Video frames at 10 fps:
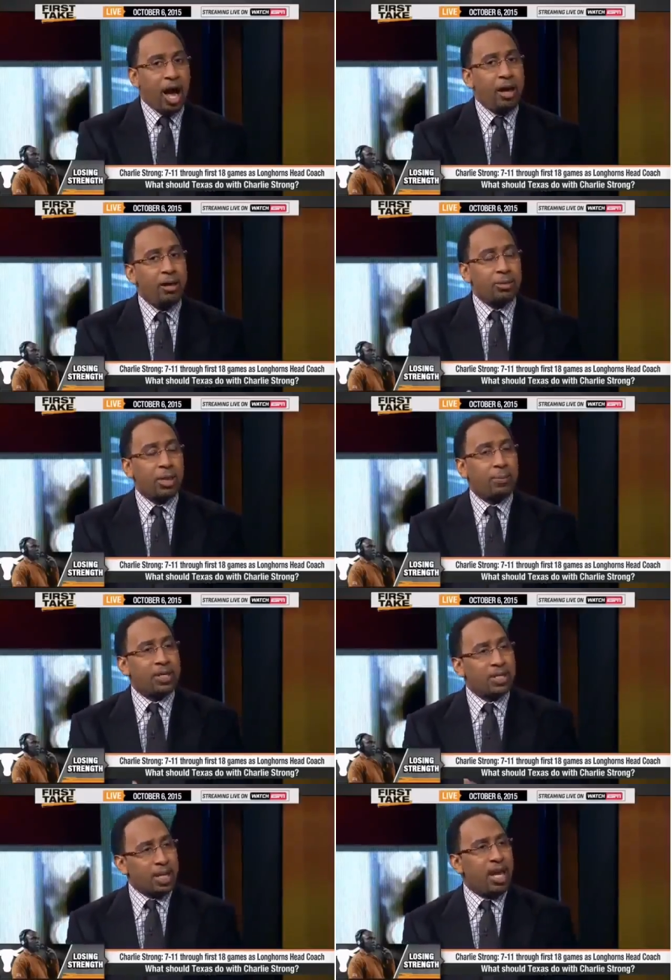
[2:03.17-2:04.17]
I am
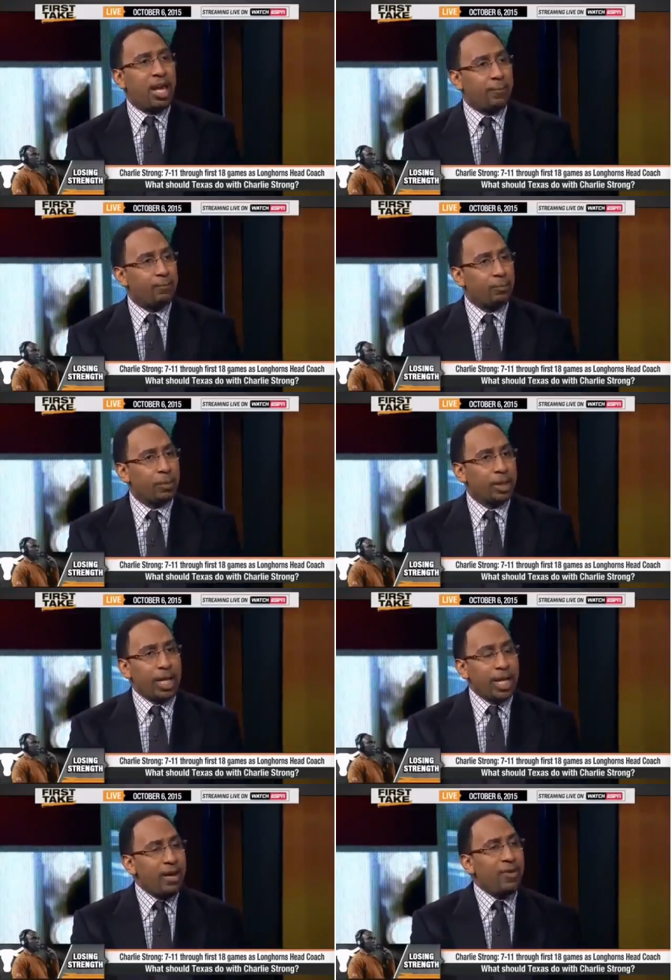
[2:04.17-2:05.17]
simply saying
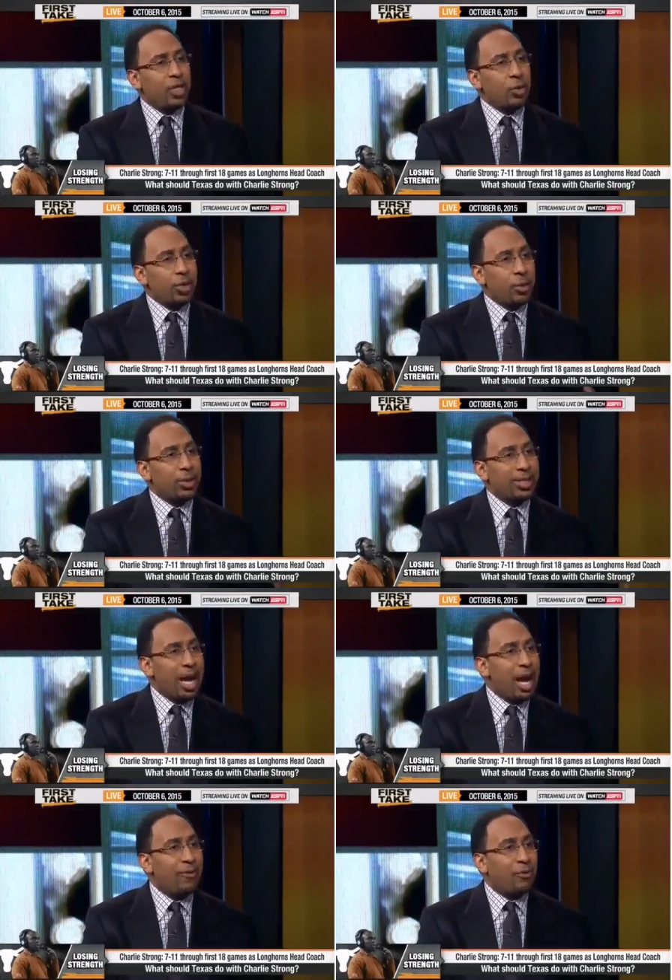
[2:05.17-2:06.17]
that even though there was
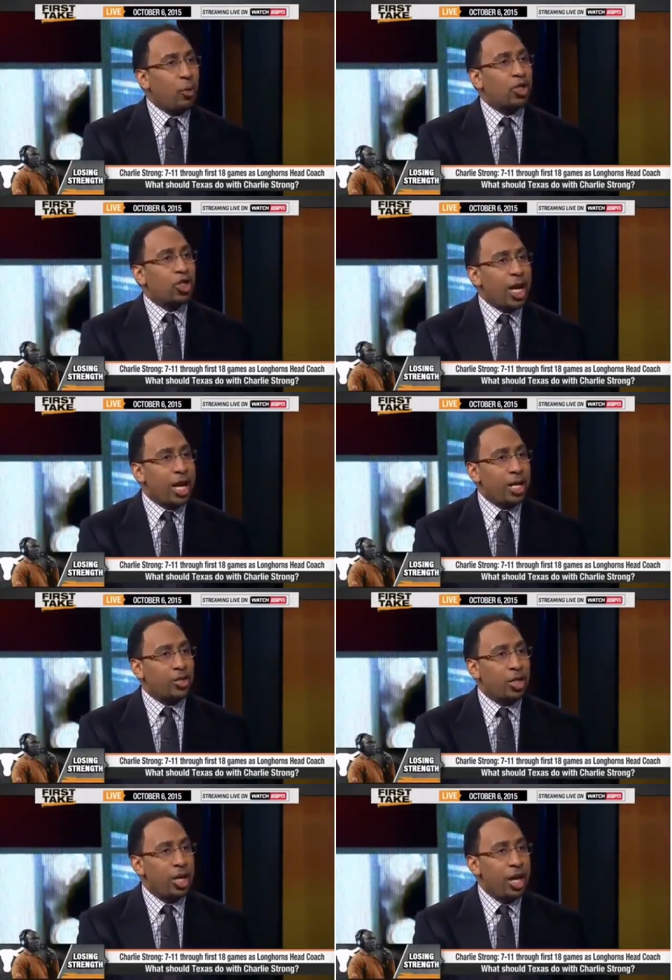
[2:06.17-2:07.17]
time for a
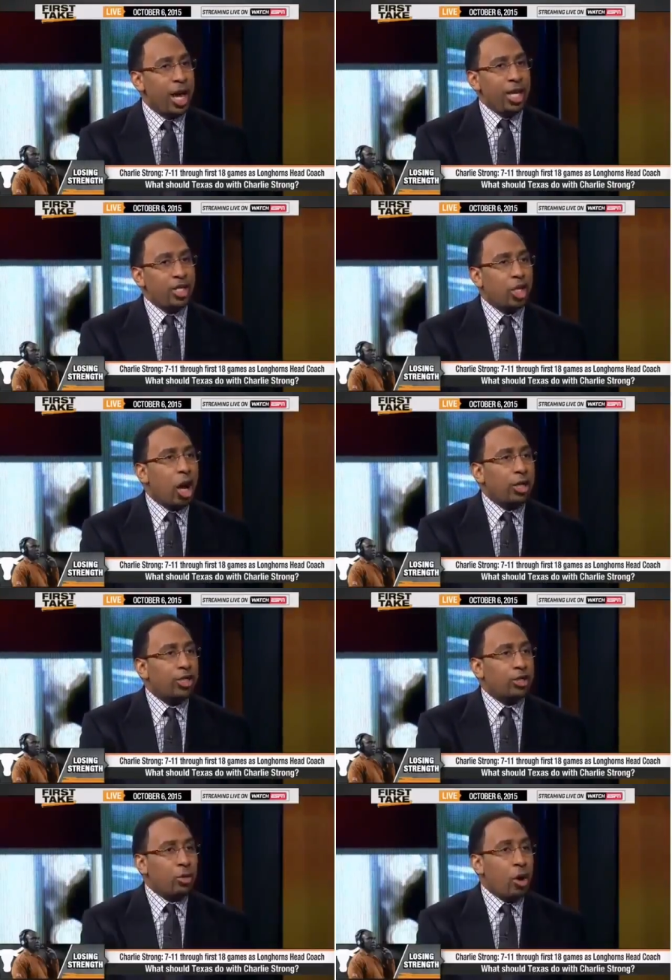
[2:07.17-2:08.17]
change, and
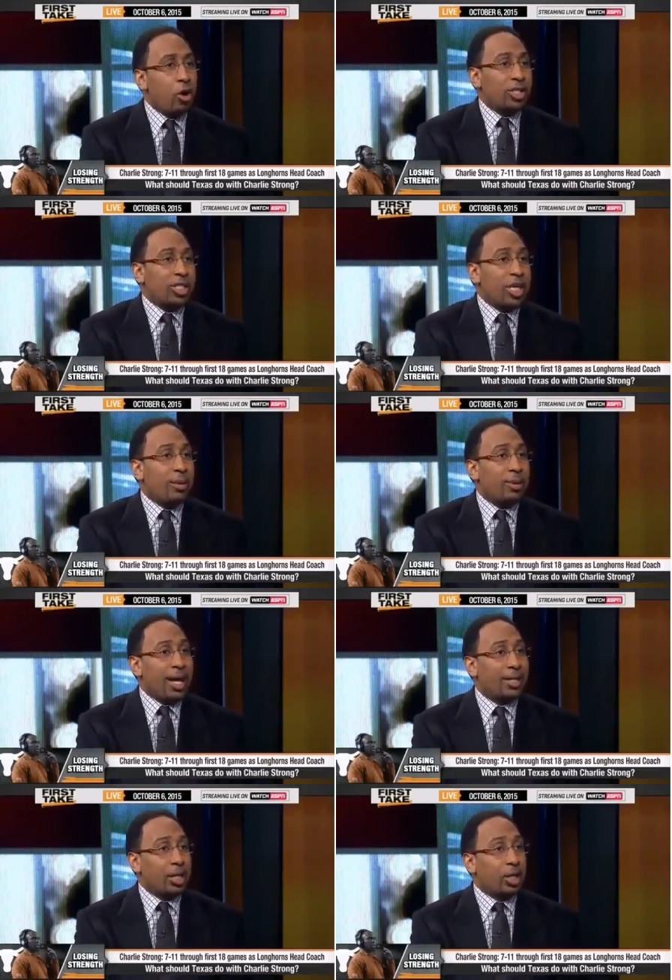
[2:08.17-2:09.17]
Charlie Strong seemed
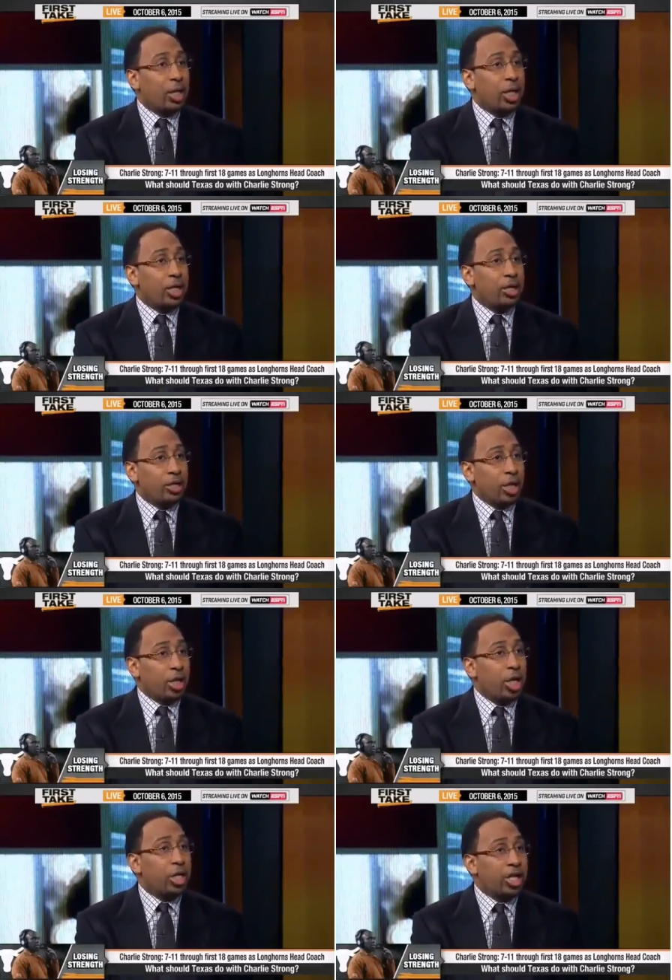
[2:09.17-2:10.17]
like the
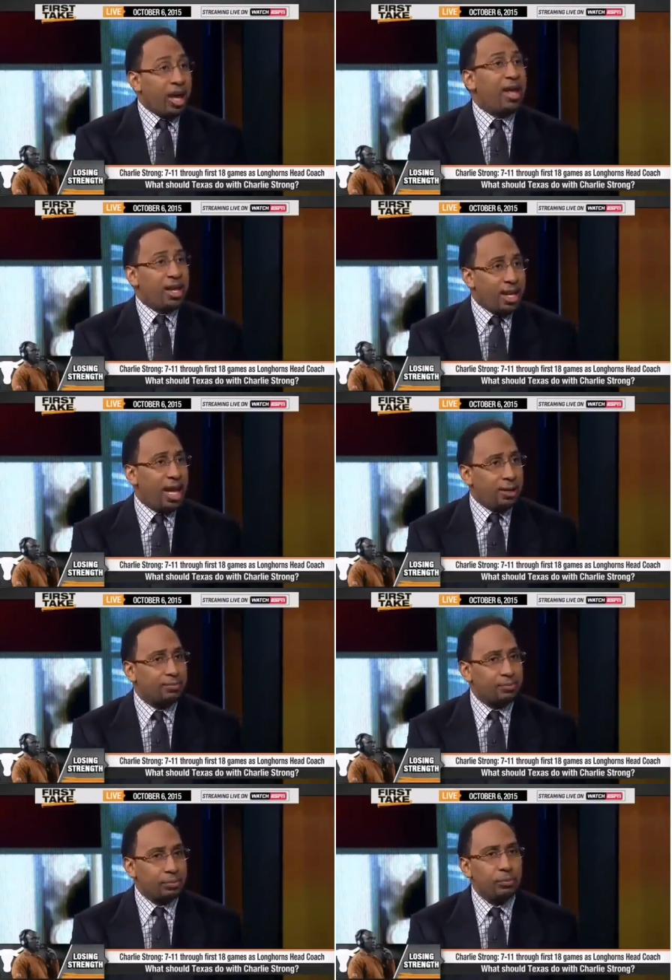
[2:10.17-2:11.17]
good candidate,
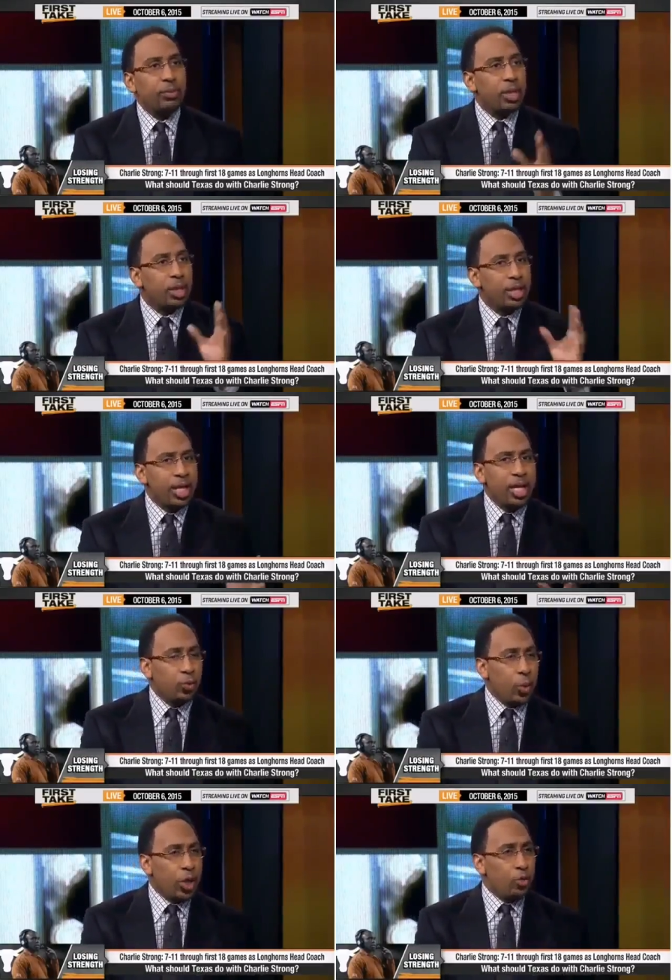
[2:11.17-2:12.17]

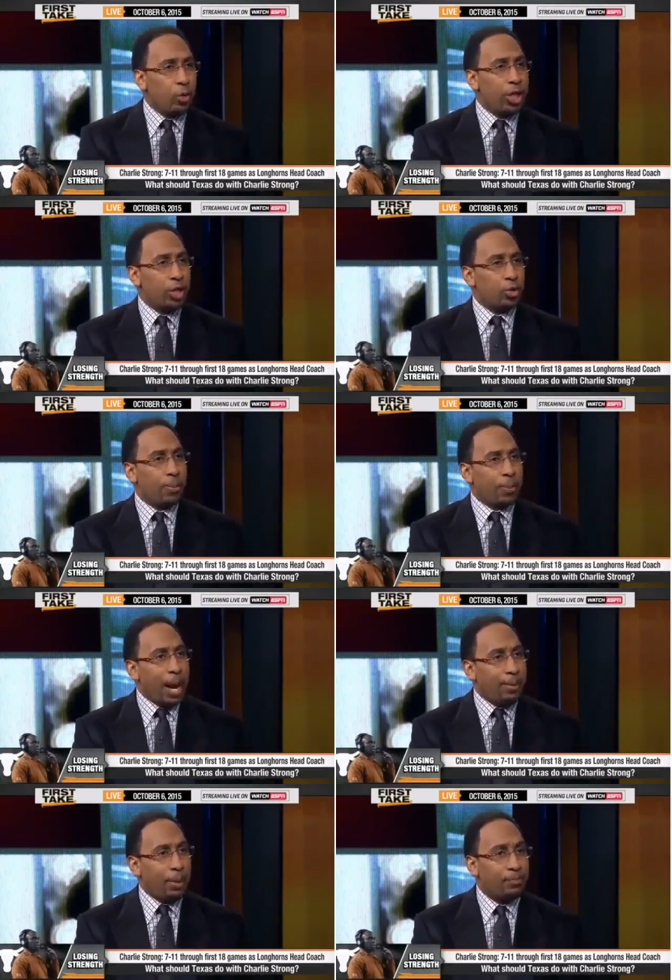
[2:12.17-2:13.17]
here's where you run into a
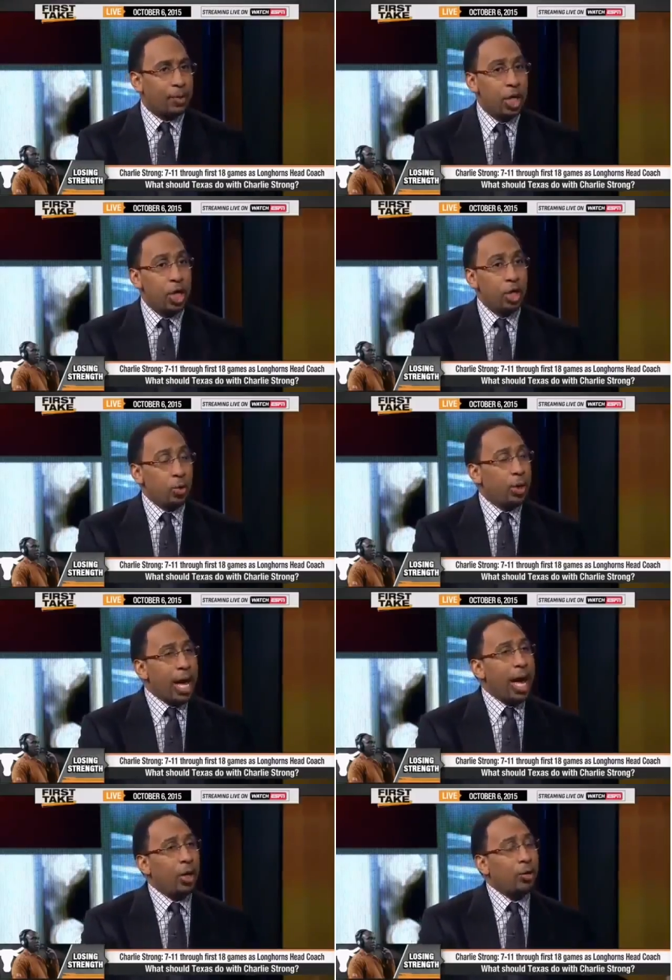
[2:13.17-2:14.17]
problem. You
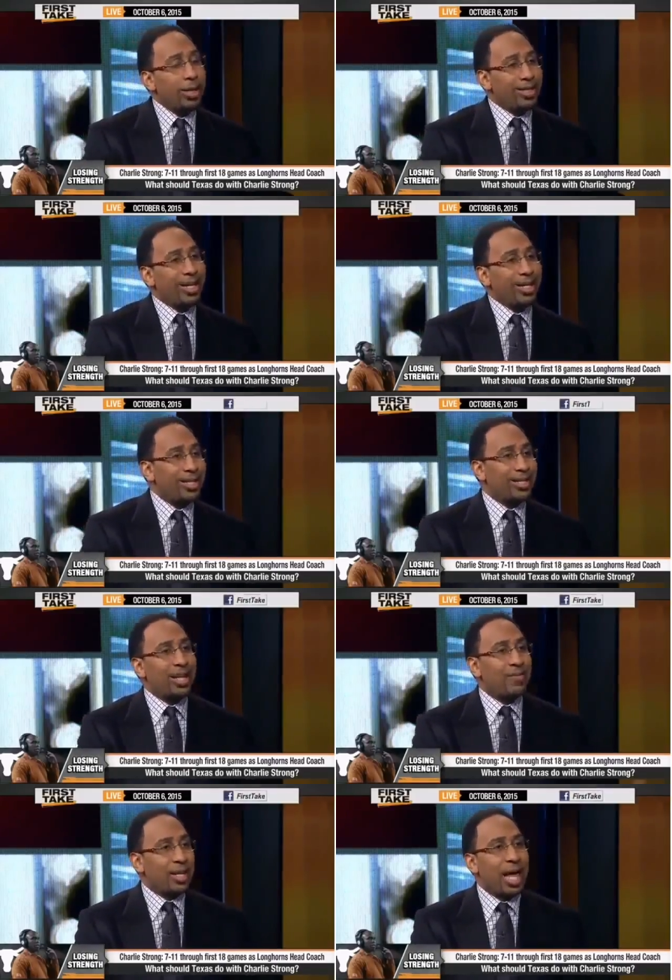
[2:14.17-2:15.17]
were not only
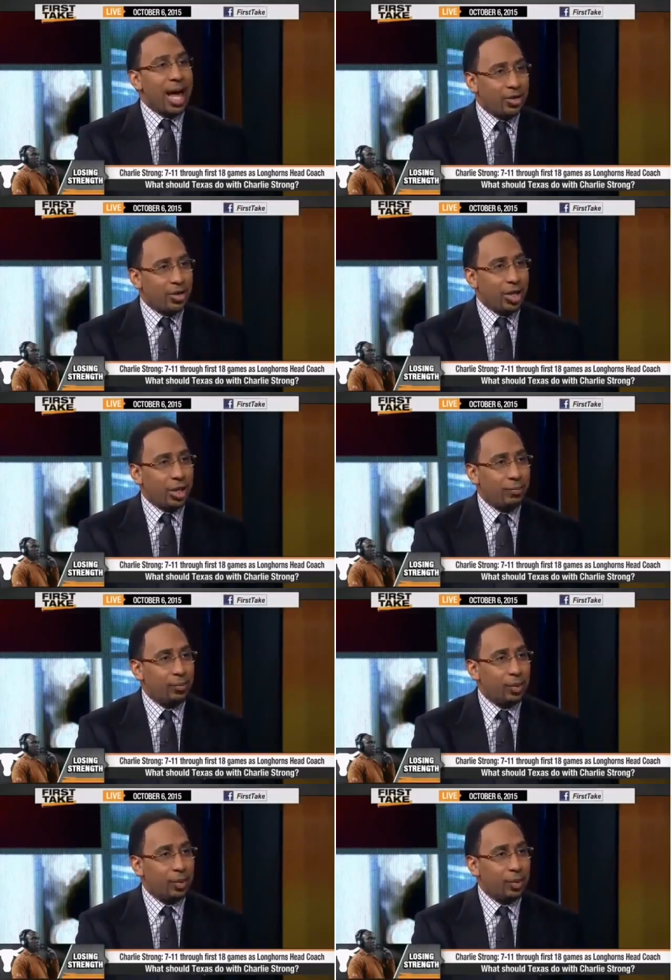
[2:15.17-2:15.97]
6-7 last year,